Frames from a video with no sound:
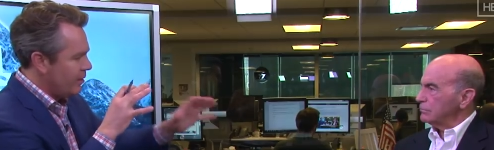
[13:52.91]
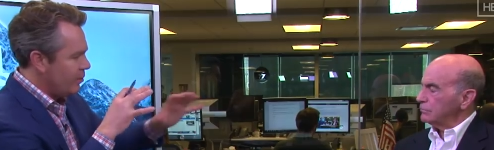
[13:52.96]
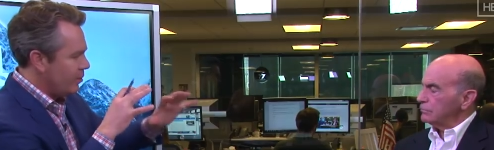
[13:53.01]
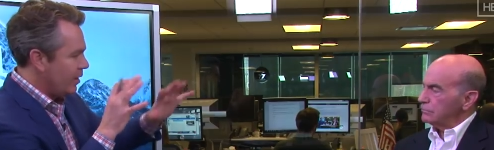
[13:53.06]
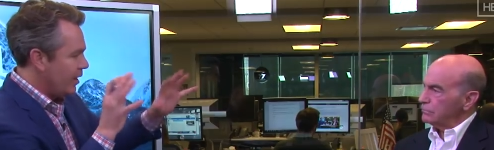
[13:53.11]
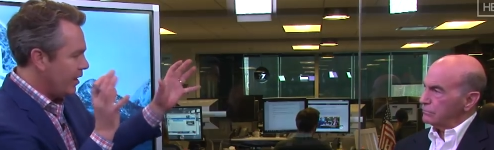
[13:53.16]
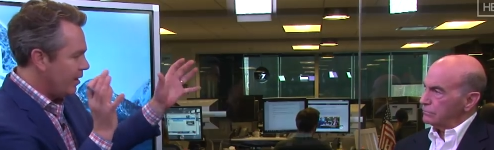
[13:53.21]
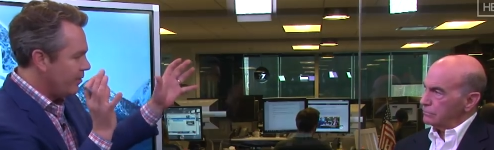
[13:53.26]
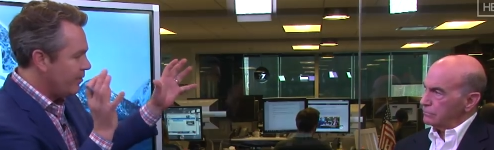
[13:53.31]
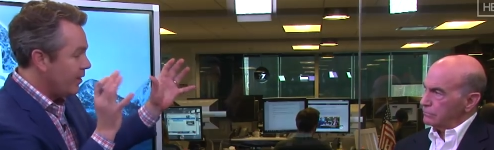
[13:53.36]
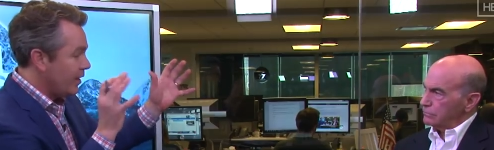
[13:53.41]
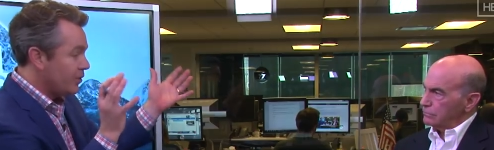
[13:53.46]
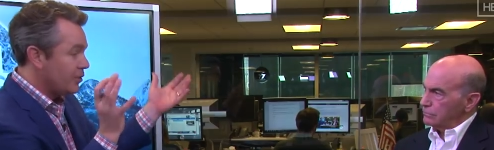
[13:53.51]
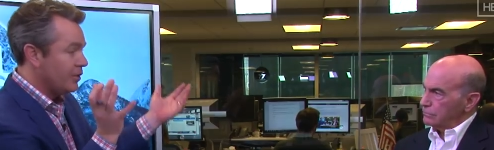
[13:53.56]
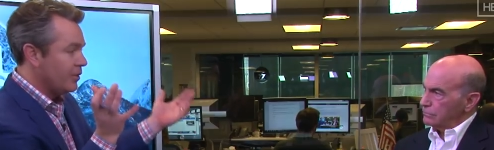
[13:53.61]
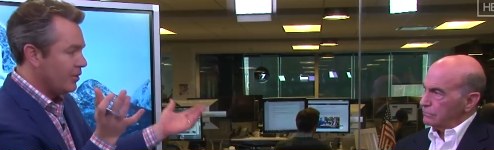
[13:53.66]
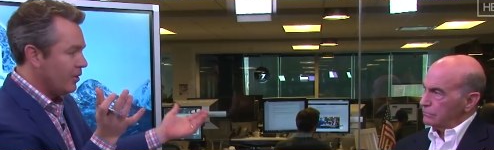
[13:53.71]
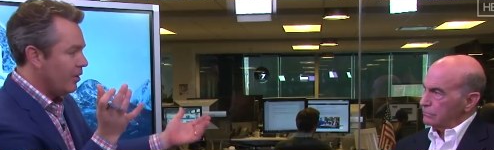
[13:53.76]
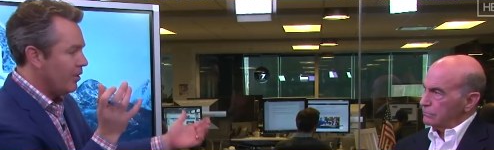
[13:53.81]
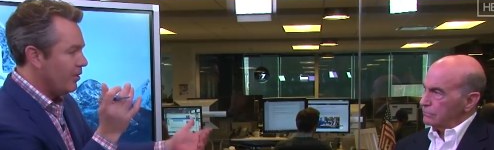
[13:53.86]
Speaker 1: what I
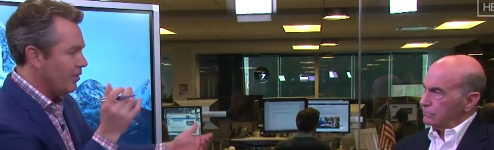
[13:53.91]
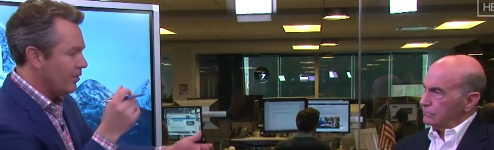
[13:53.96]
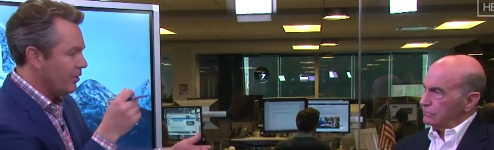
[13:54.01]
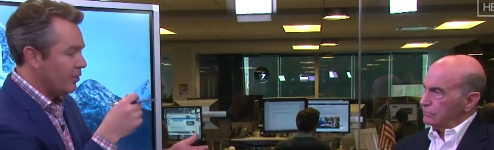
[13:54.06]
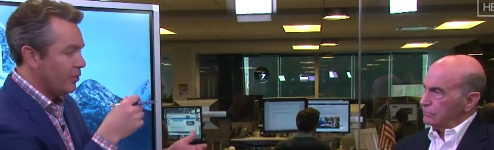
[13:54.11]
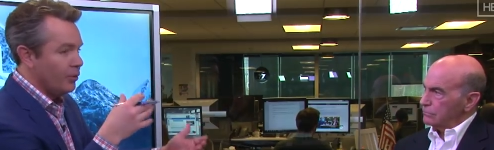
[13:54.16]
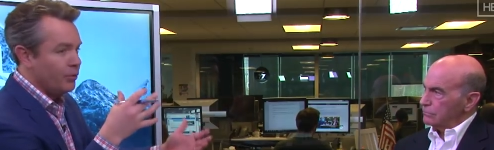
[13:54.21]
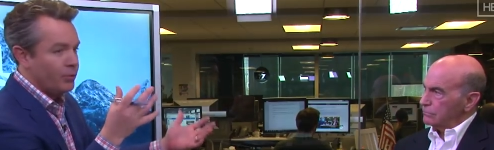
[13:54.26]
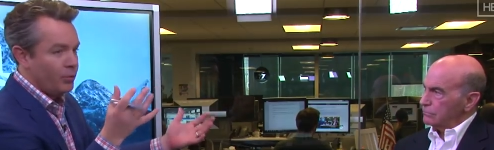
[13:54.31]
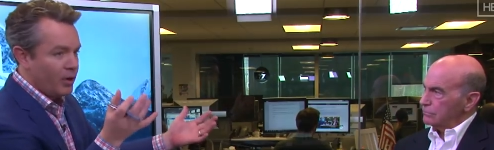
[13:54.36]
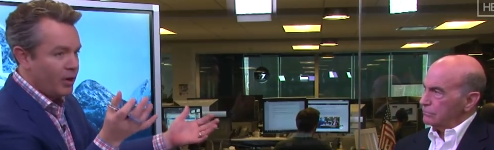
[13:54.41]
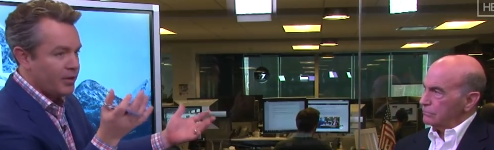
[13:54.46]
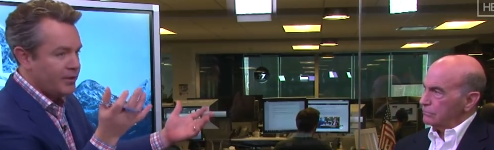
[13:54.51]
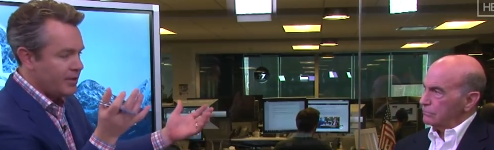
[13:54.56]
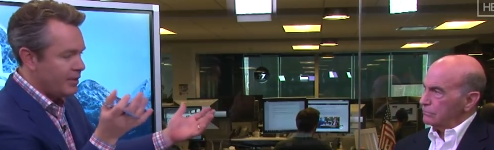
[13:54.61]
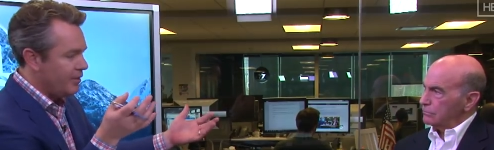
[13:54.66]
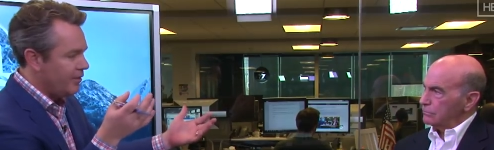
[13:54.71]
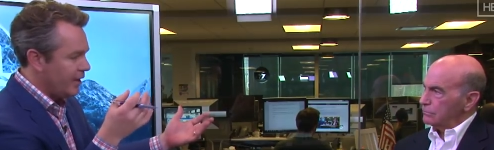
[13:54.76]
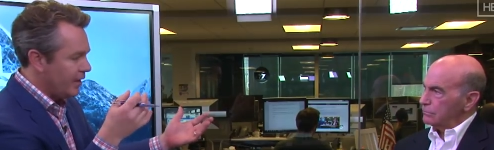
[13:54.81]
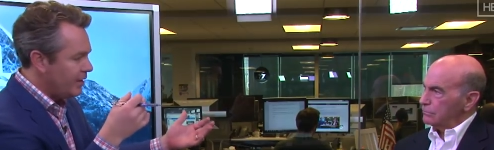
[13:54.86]
affectionately call the old wall
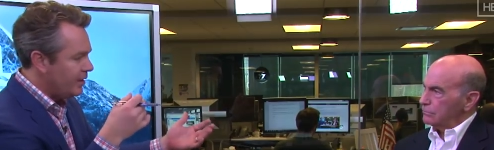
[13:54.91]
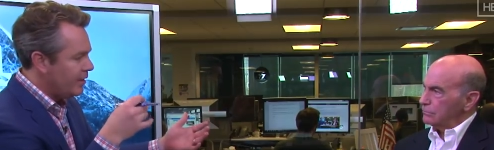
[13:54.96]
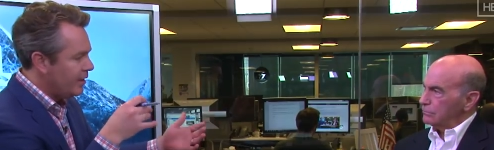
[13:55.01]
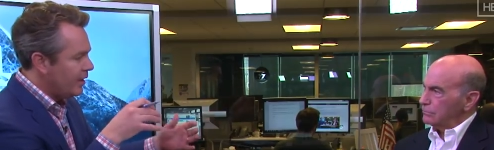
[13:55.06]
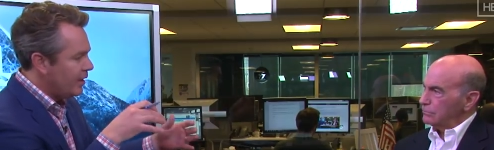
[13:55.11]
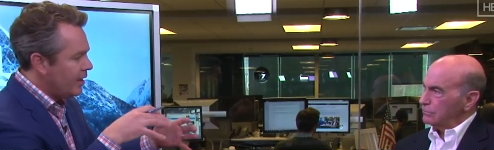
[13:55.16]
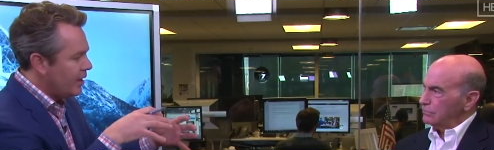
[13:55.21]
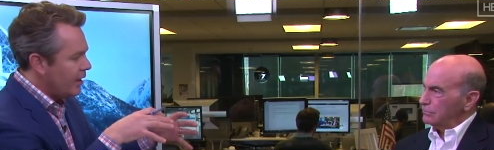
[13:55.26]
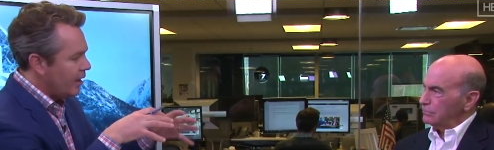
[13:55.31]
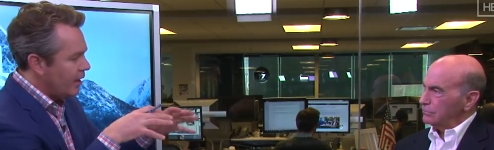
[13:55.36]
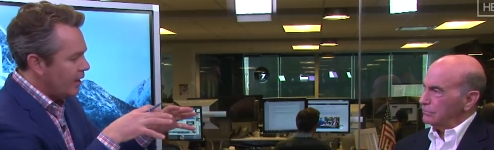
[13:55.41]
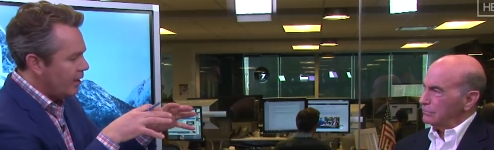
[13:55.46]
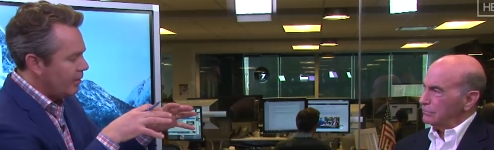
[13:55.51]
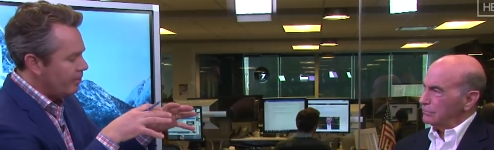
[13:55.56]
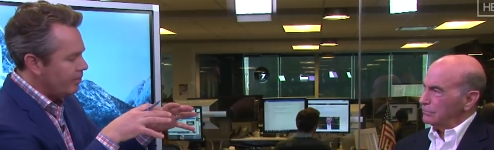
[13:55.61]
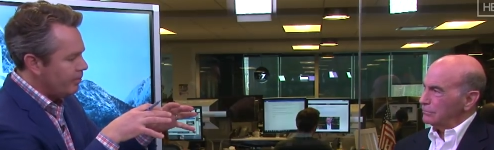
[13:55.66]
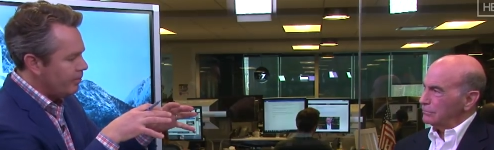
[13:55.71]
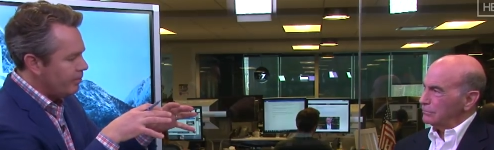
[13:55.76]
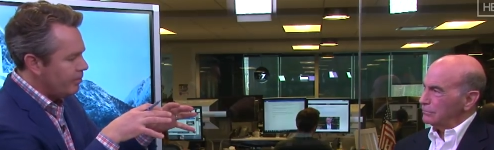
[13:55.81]
TV. Um,